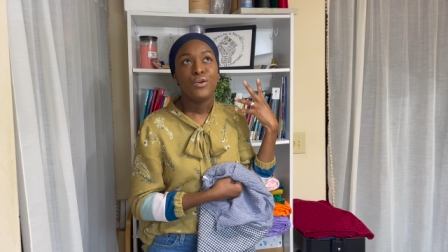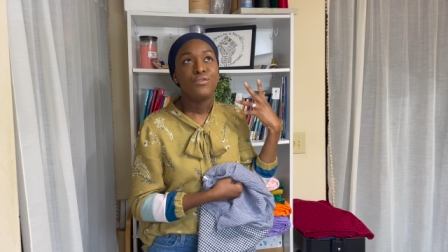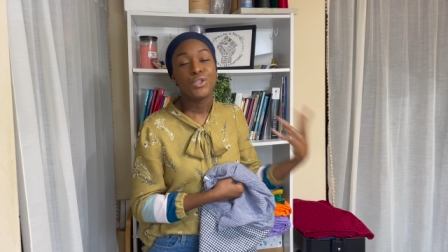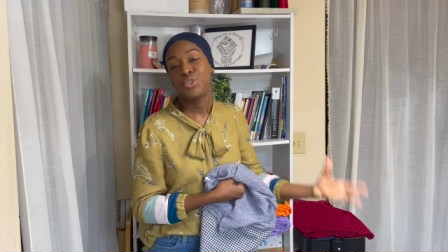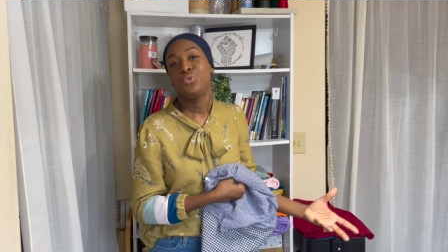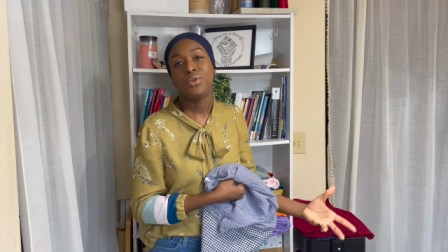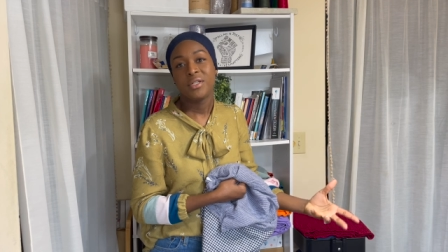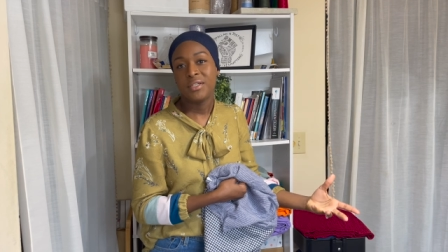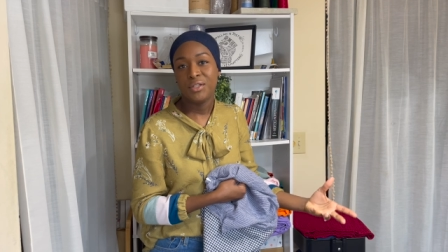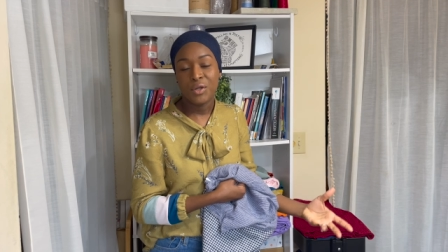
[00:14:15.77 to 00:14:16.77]
for sure
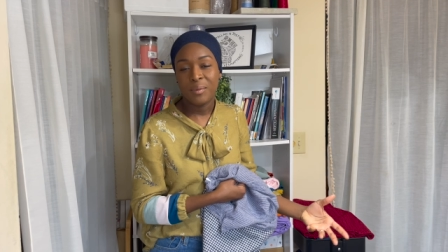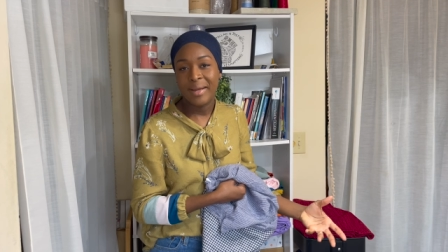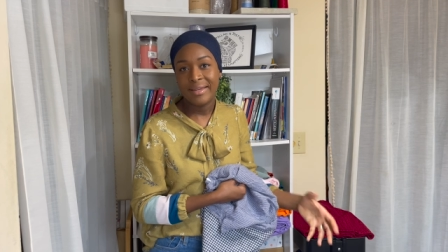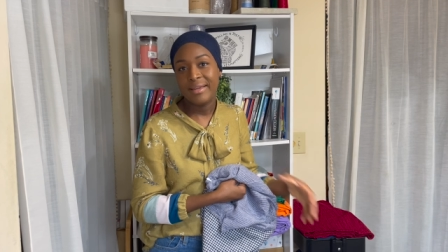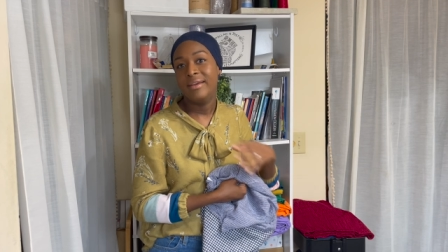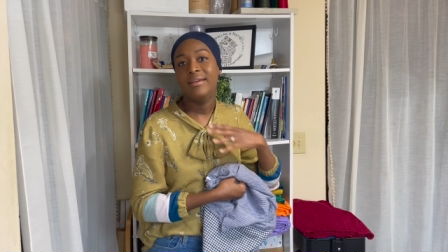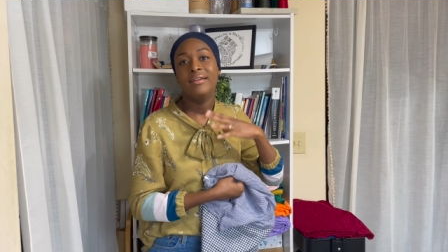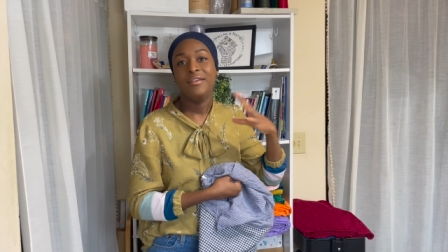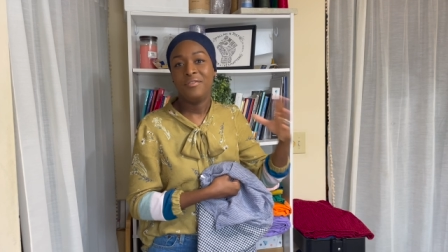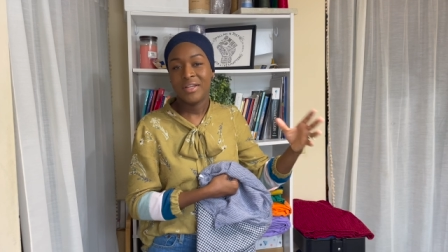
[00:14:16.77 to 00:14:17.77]
gonna go back in
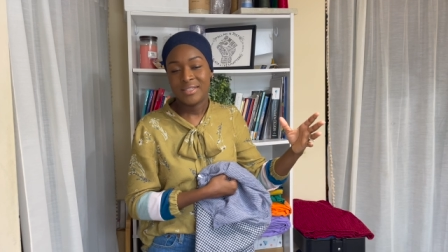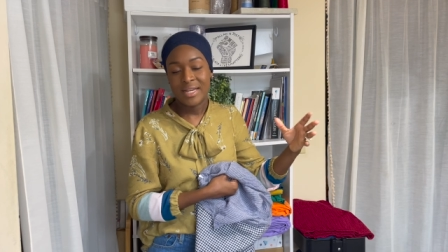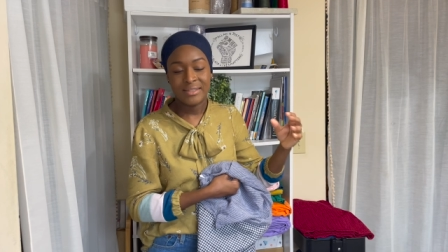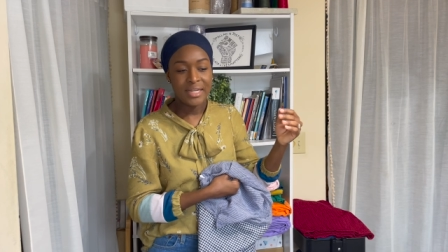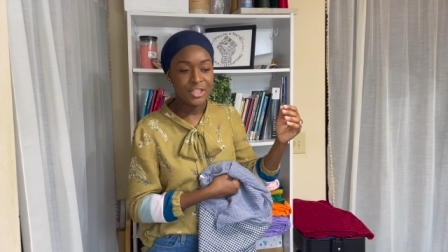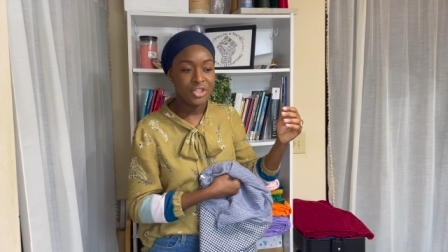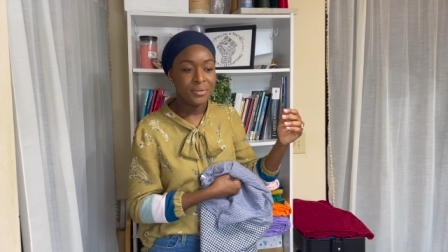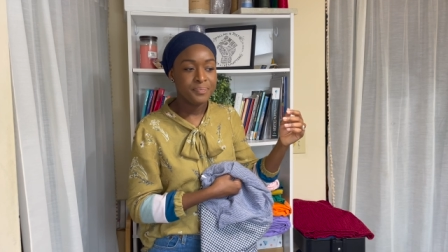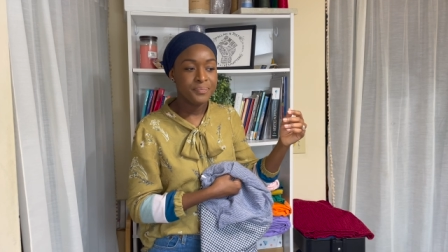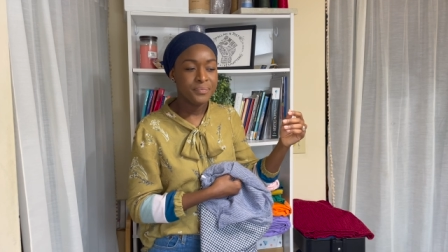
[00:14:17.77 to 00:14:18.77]
and fix that section.